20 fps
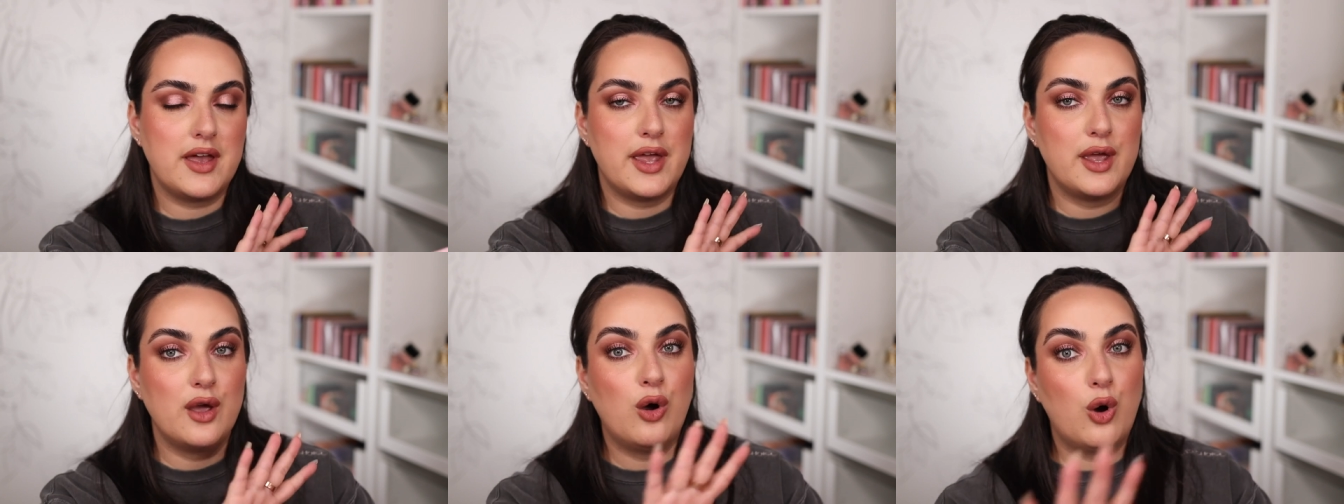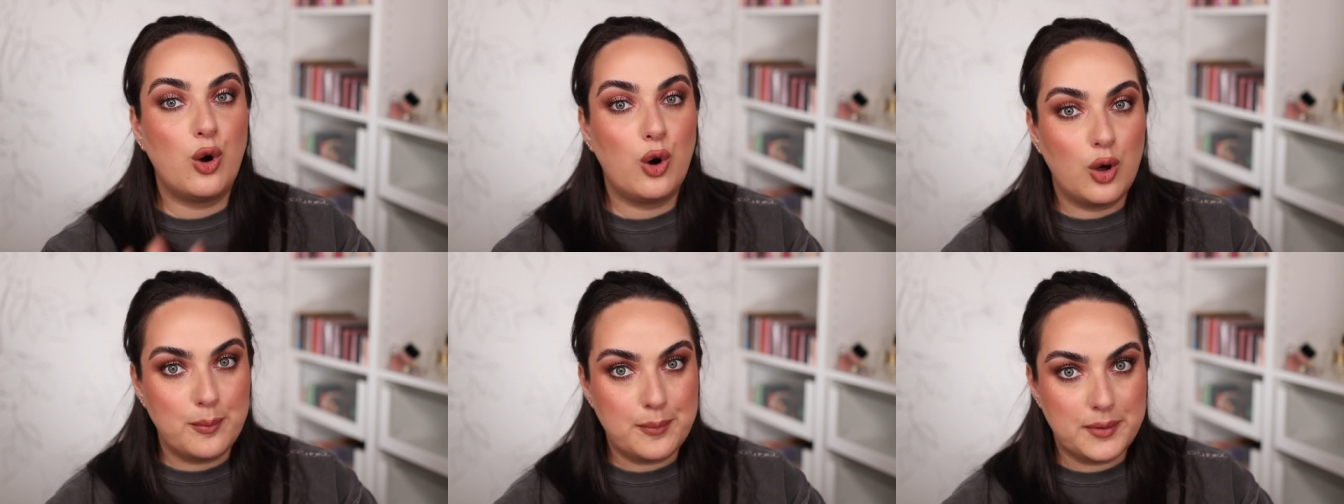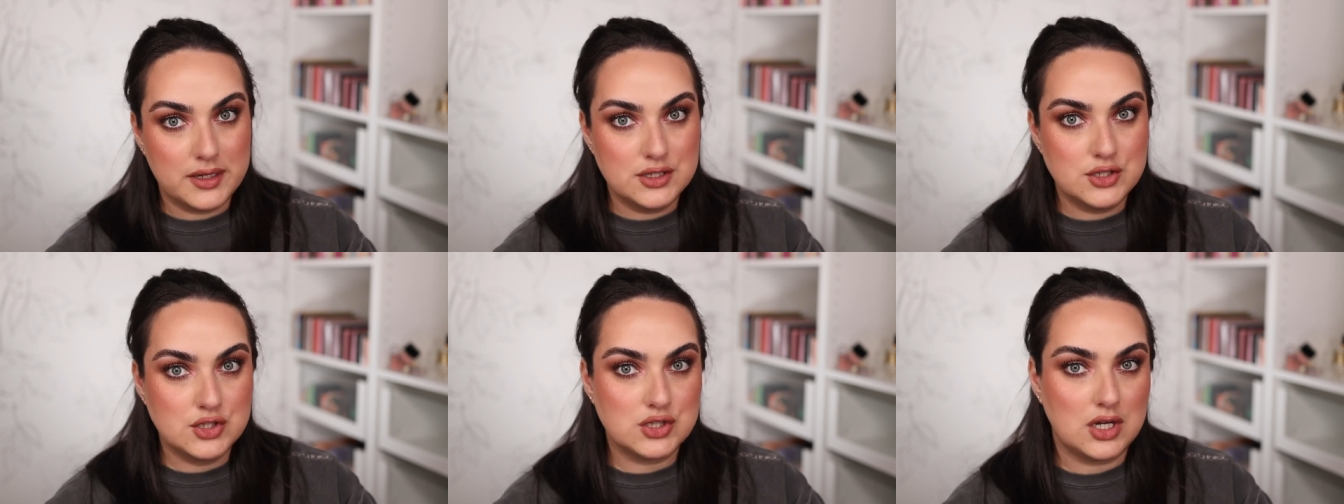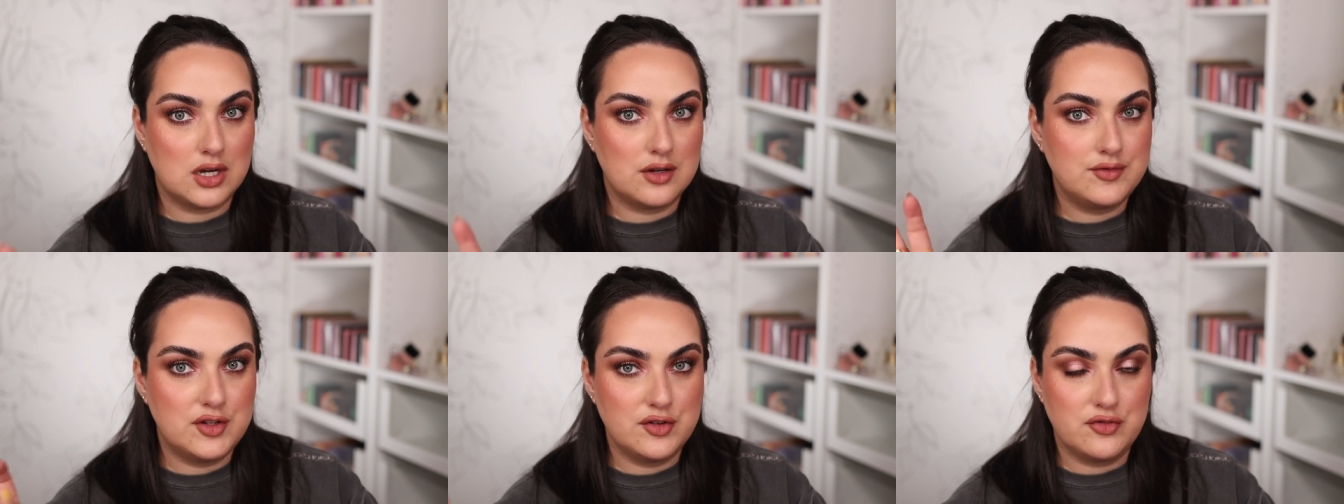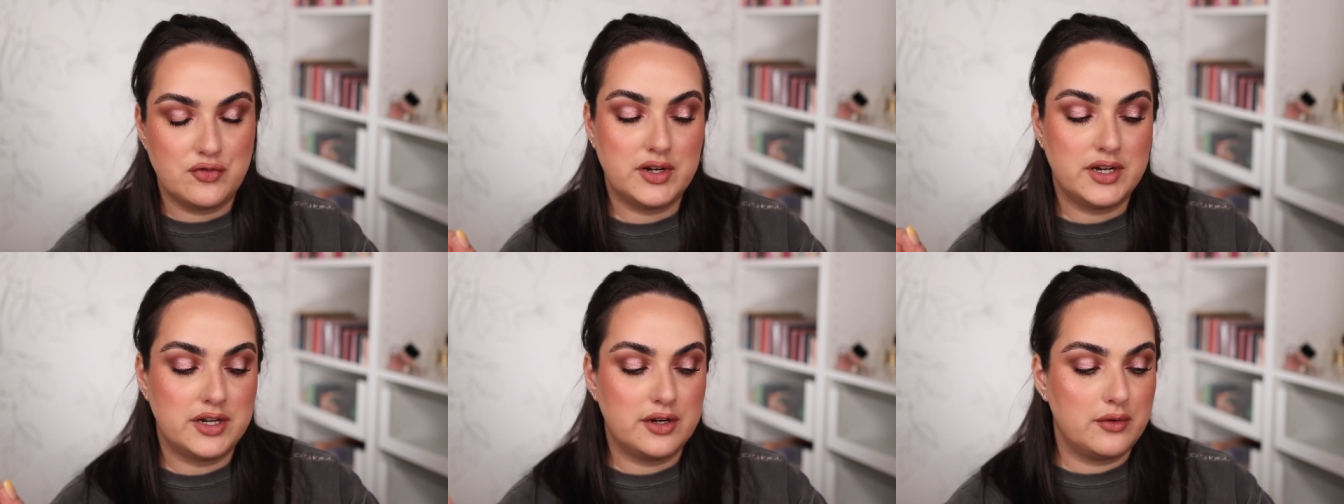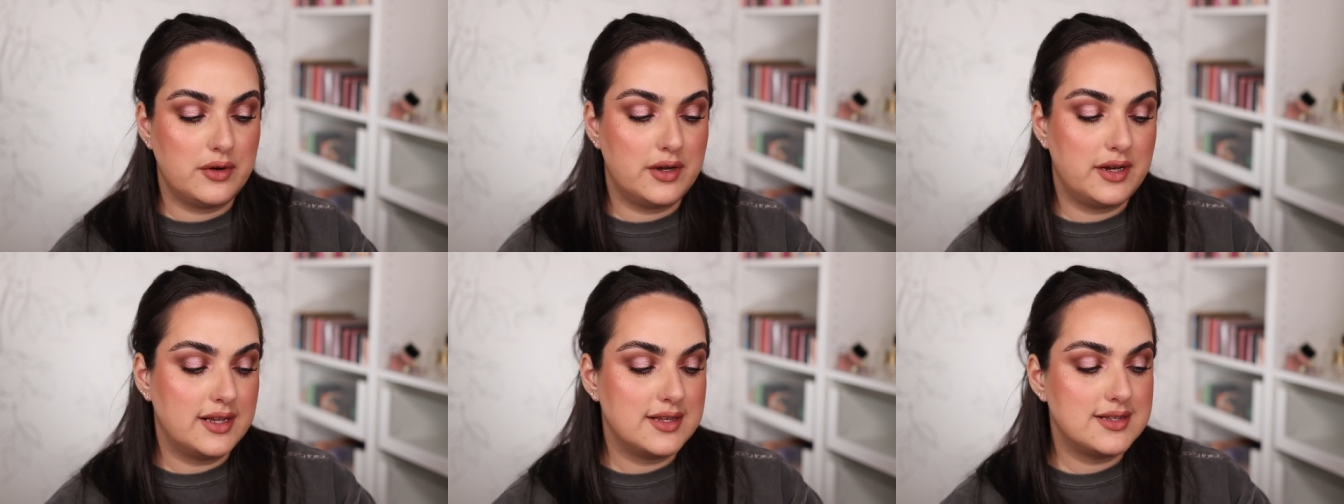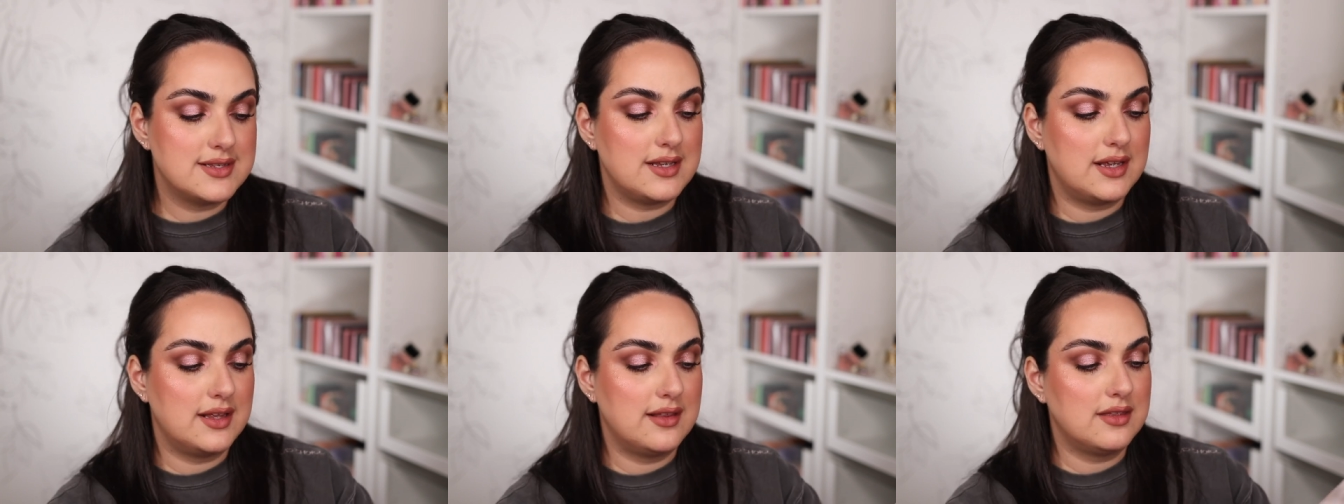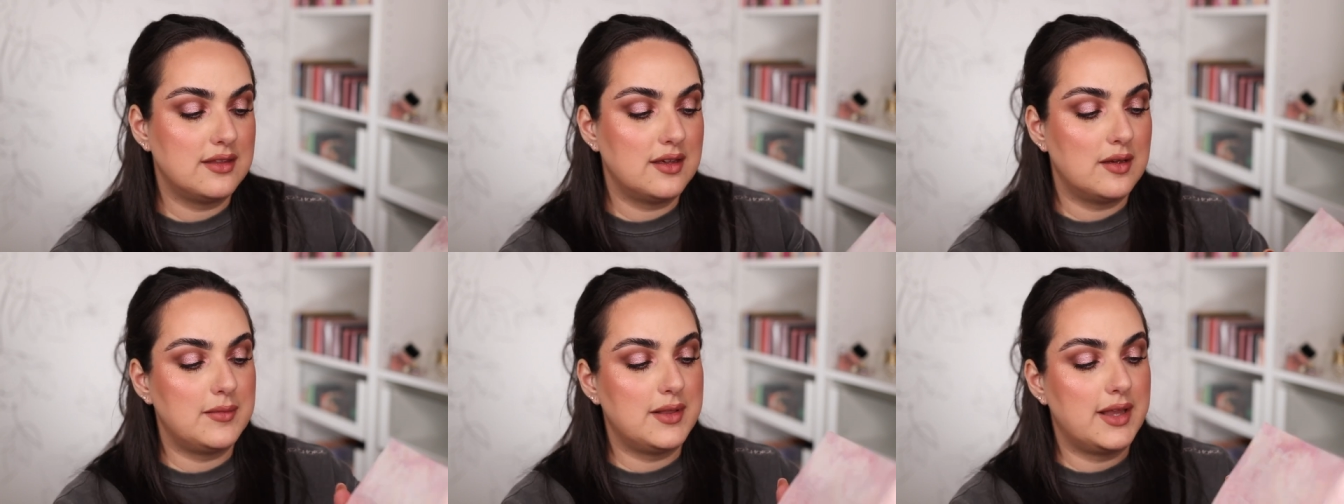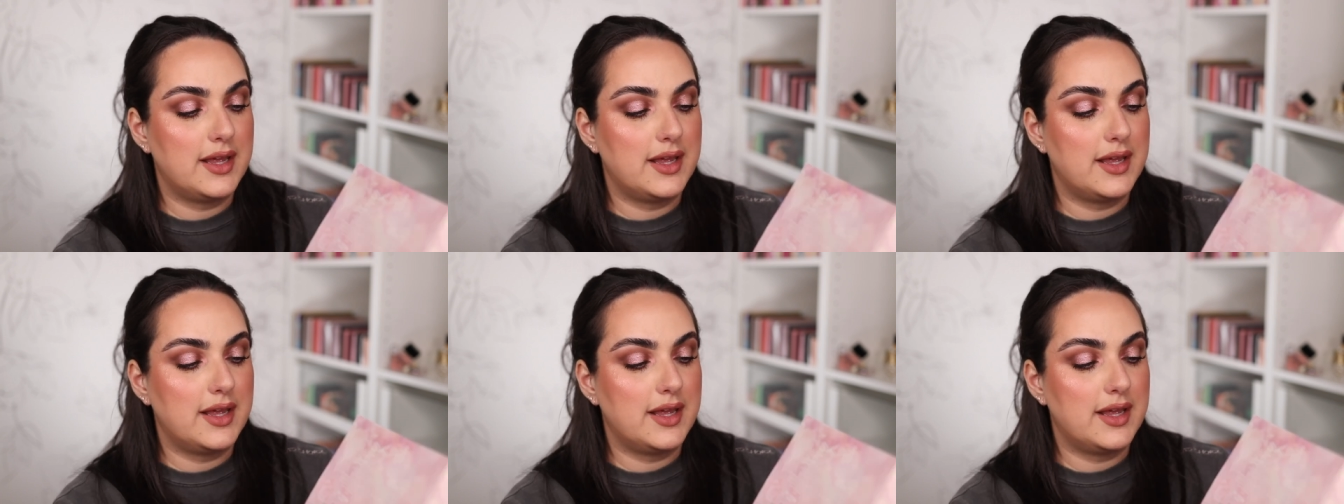a whole bunch of different ingredients in them.